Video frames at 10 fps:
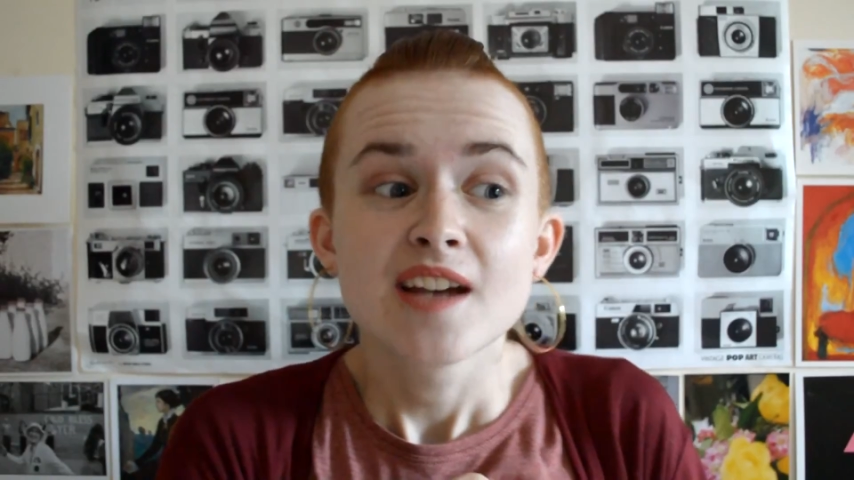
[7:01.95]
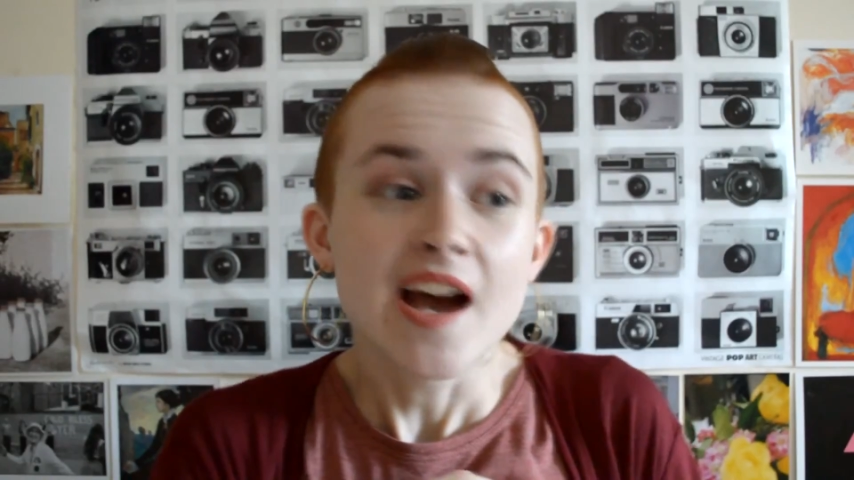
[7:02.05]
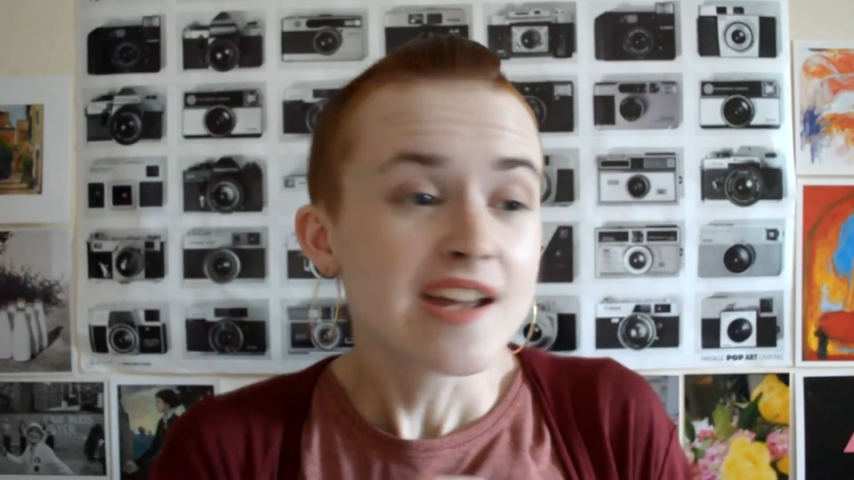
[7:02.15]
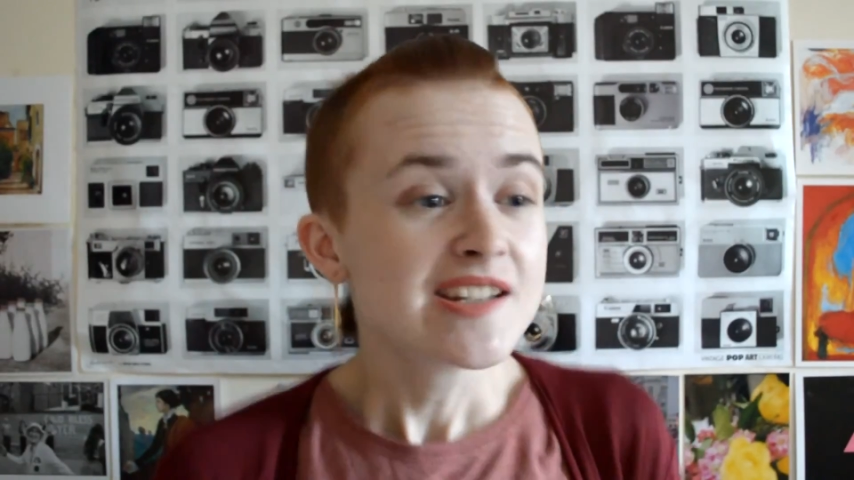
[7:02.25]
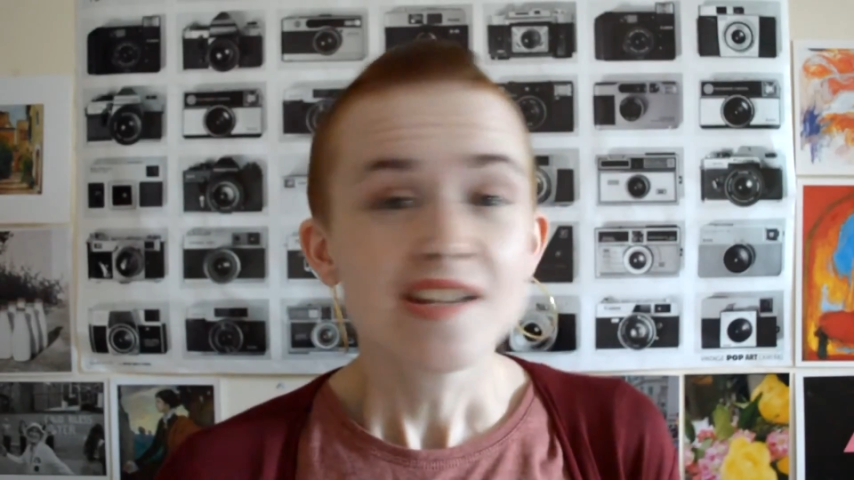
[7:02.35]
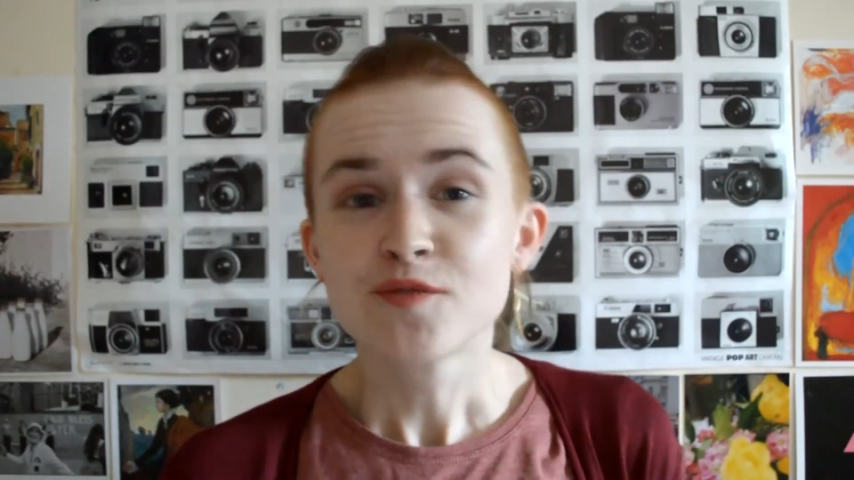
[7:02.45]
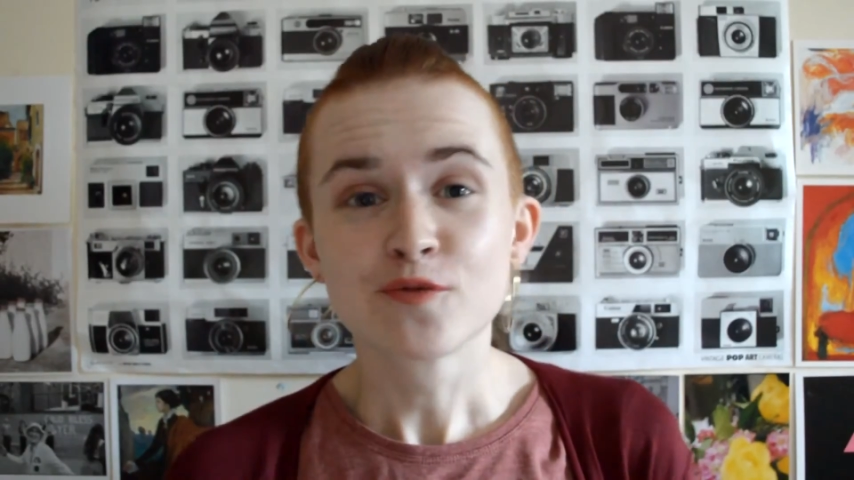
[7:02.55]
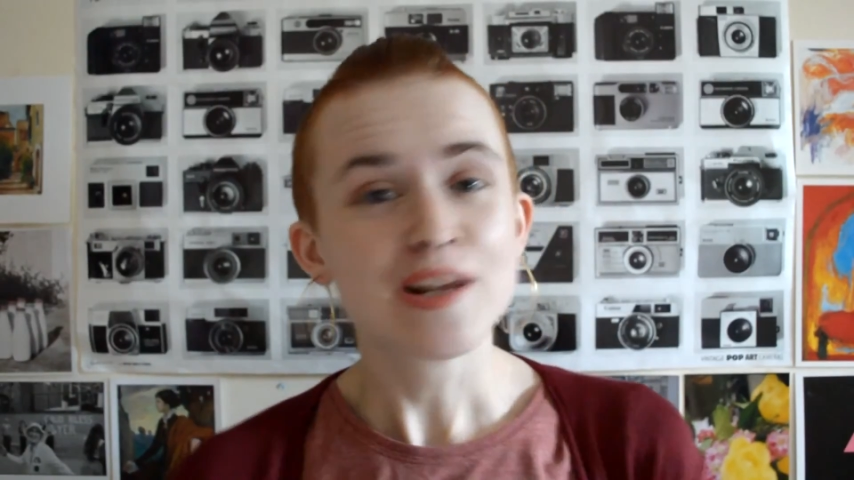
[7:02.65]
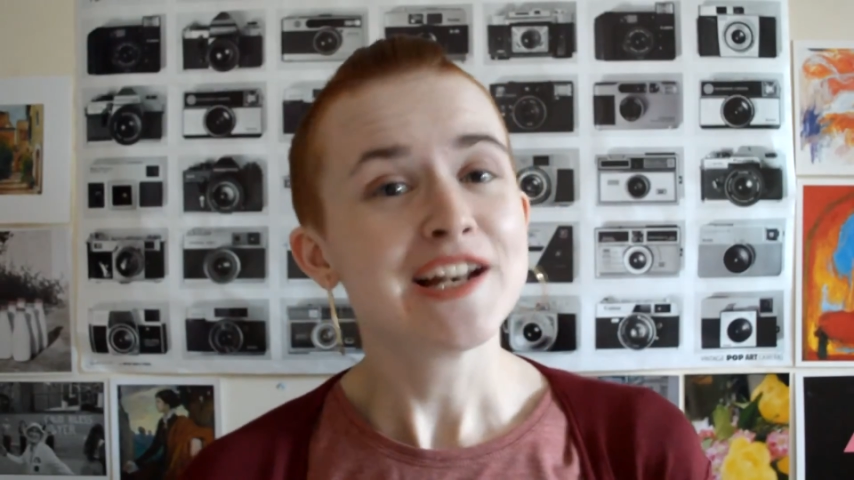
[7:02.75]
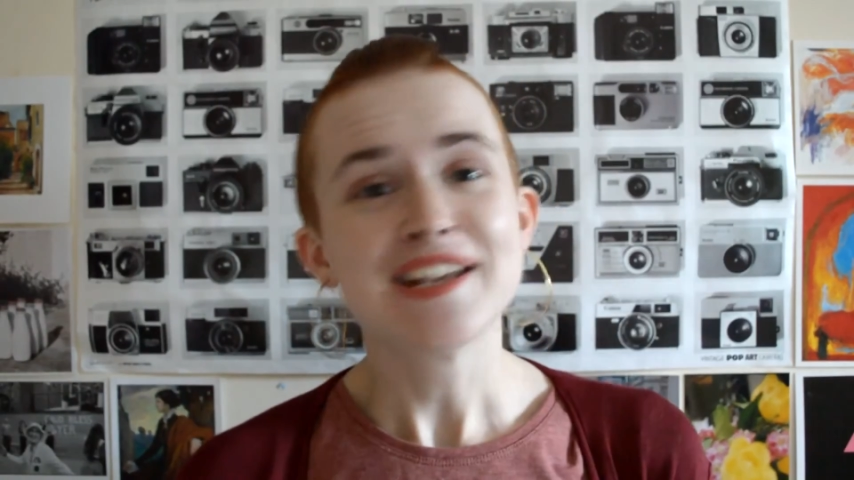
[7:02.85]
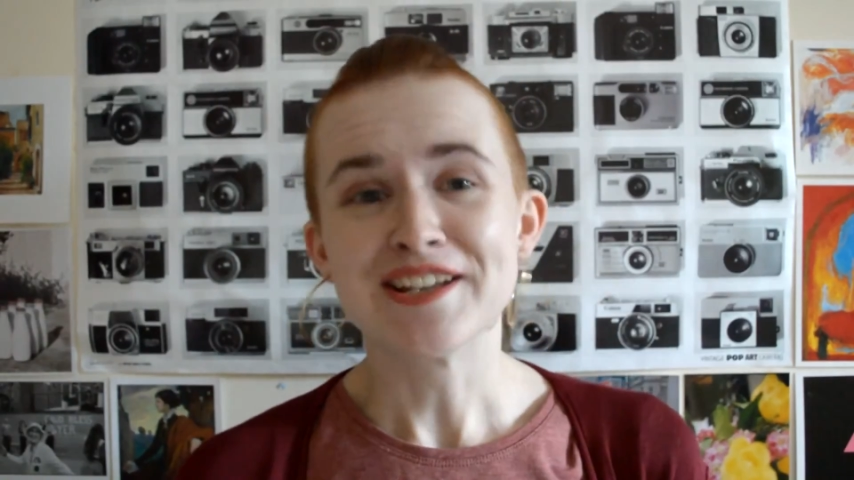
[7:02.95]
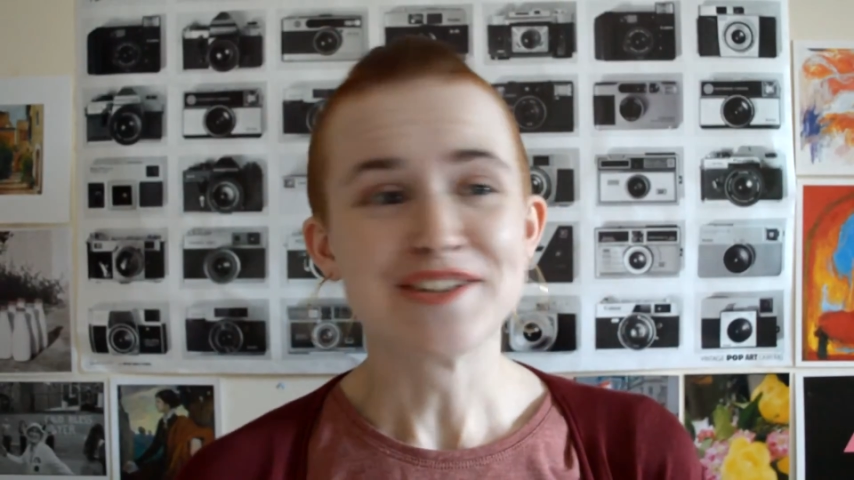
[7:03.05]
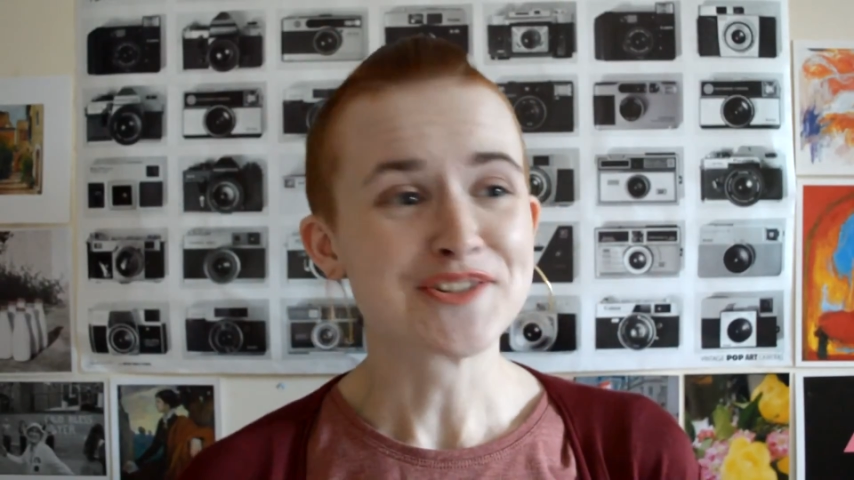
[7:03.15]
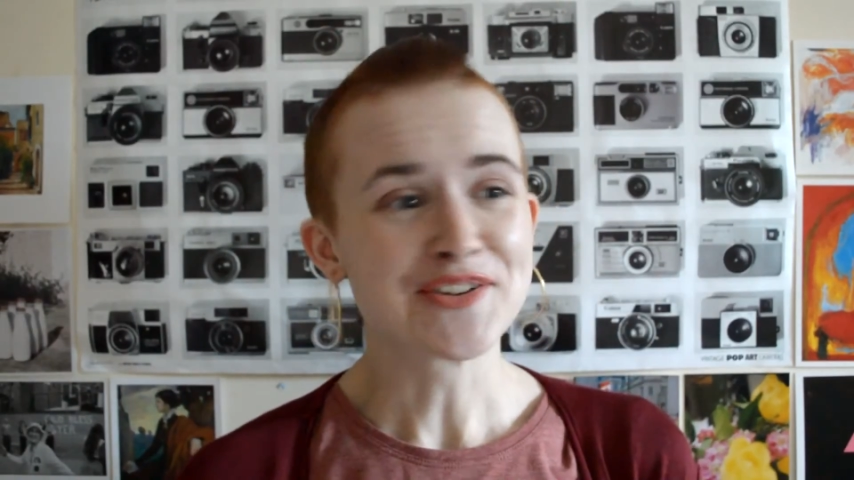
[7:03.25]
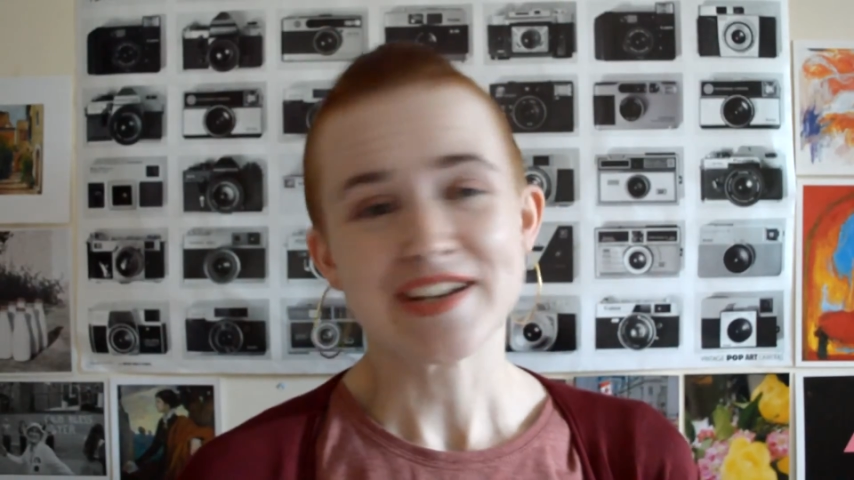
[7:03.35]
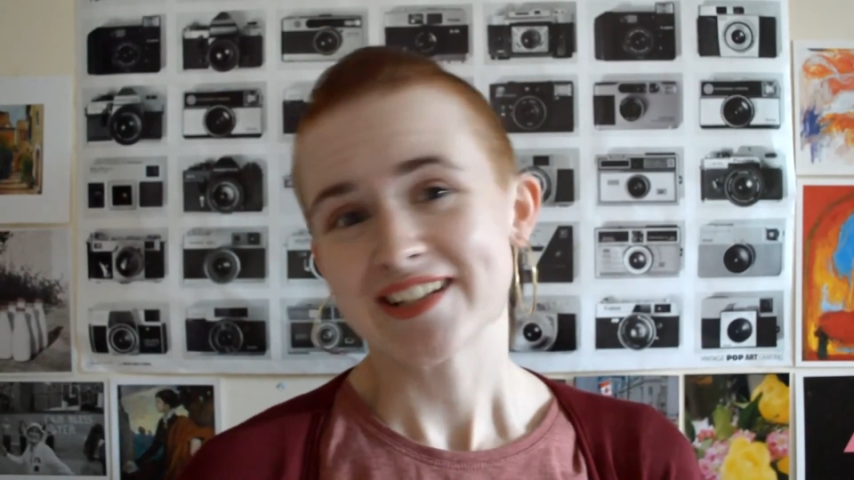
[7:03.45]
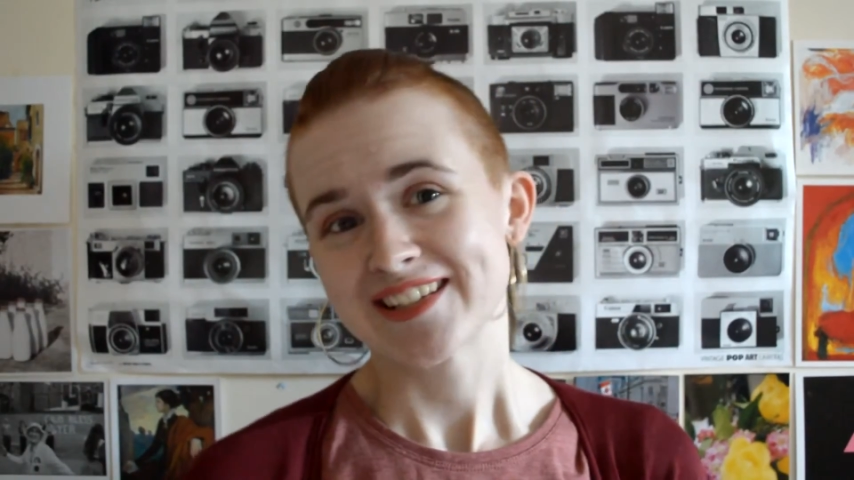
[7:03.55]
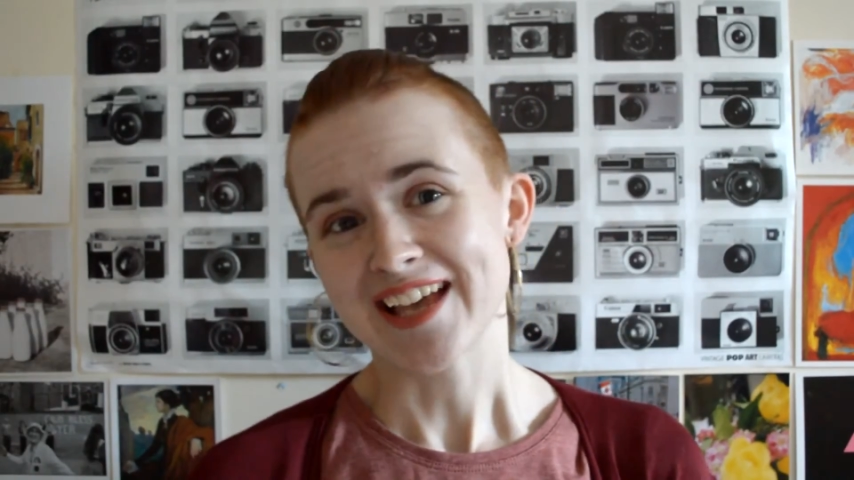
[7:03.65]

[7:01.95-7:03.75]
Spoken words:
I did really enjoy it,